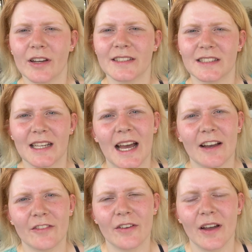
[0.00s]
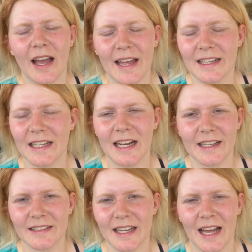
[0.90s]
I didn't have any
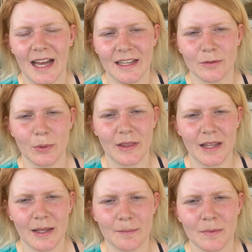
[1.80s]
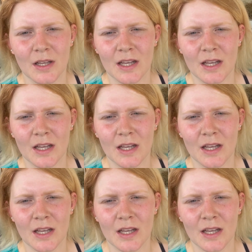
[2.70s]
leg to hand with him